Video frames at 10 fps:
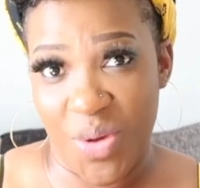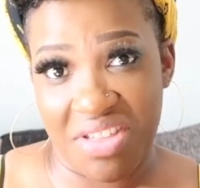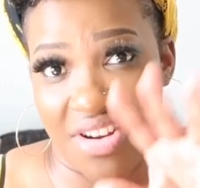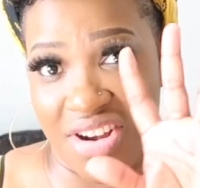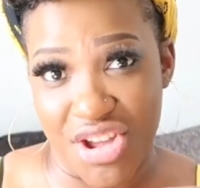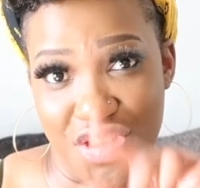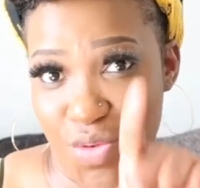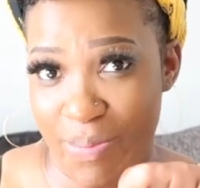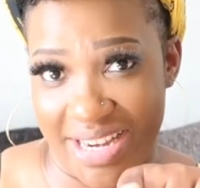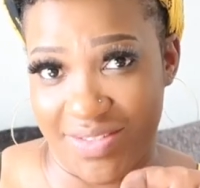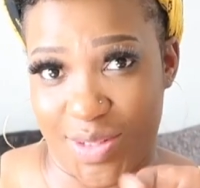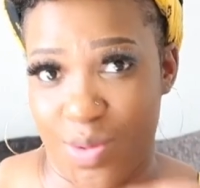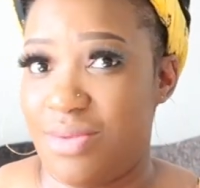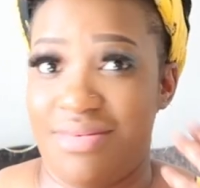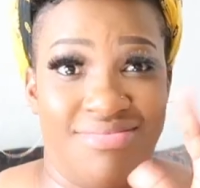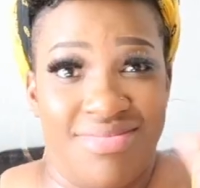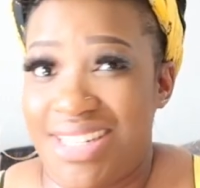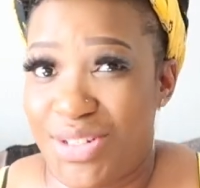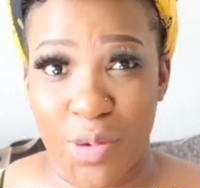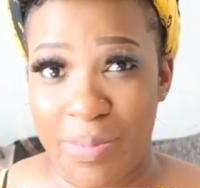Whether or not you believe so,
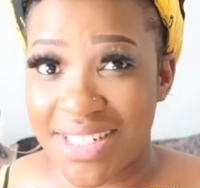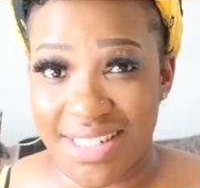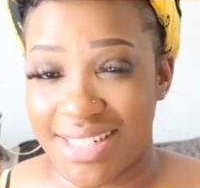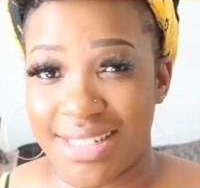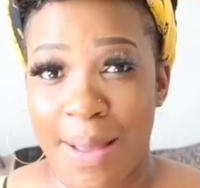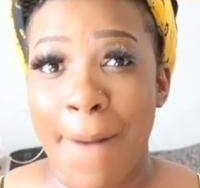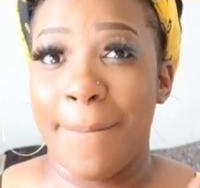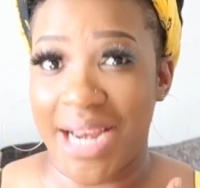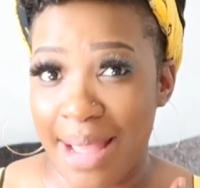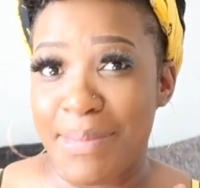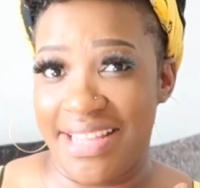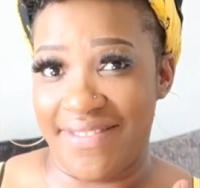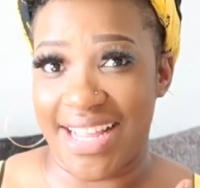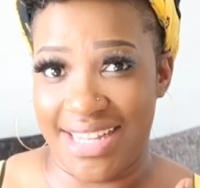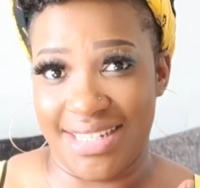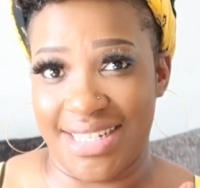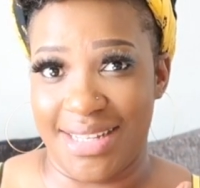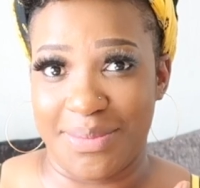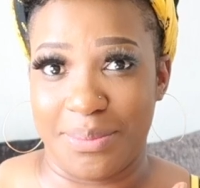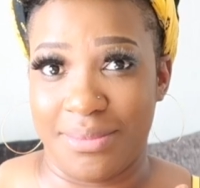that's your business. But I believe I can
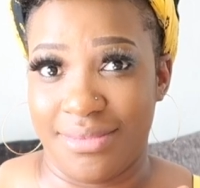sing.